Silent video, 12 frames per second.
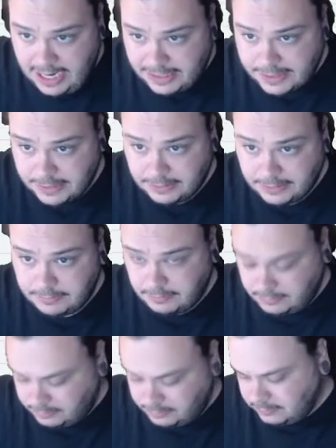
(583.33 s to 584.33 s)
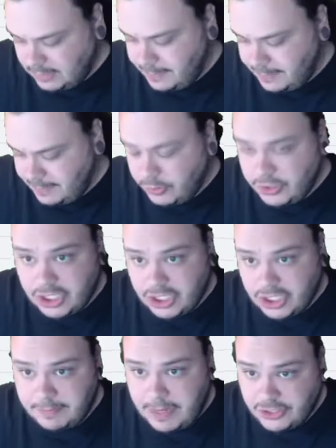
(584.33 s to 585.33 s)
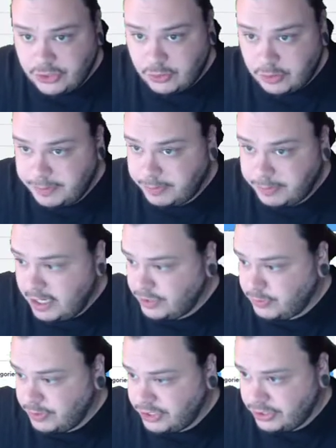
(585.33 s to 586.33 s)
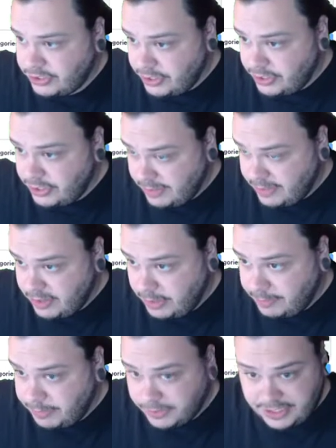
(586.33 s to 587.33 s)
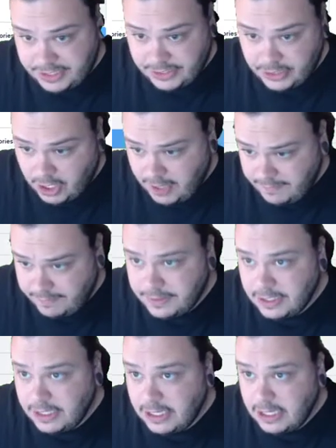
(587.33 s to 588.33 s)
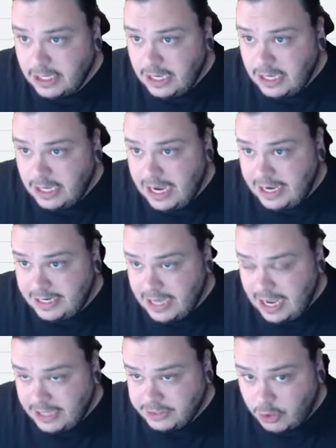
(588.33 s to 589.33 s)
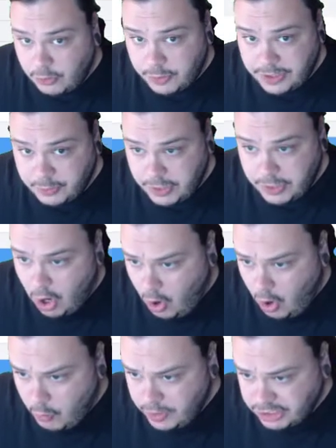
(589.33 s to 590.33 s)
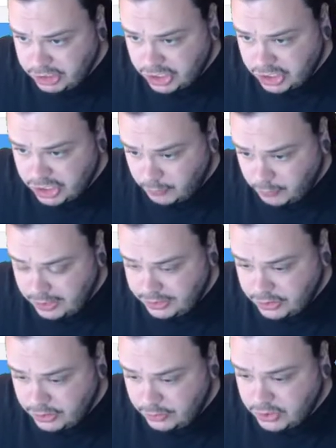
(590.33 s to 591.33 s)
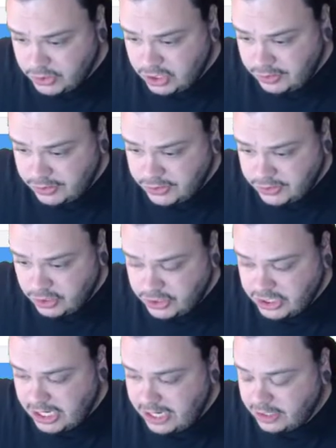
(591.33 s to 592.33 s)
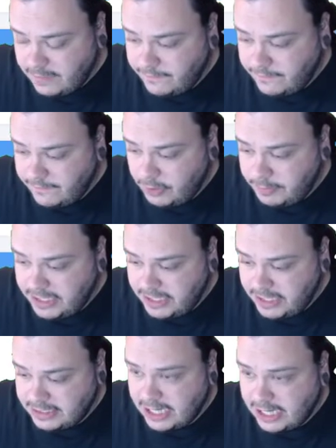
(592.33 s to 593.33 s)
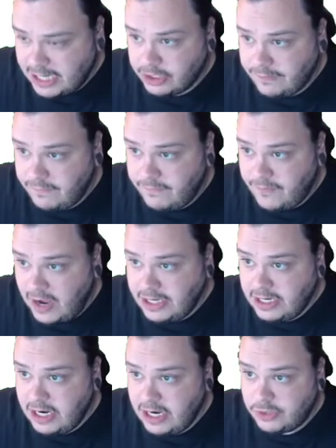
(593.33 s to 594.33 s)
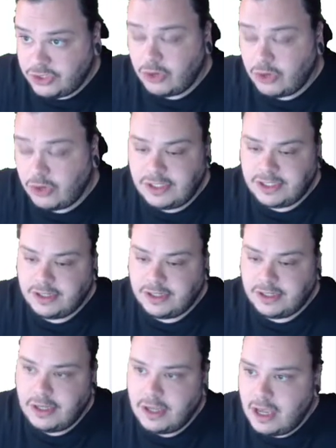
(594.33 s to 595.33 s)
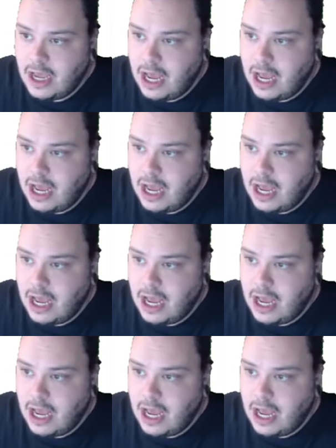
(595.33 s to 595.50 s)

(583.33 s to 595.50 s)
And I'm going to adjust my source price, which is 33% off. And as always, we always just want to start the search and confirm that it is actually finding results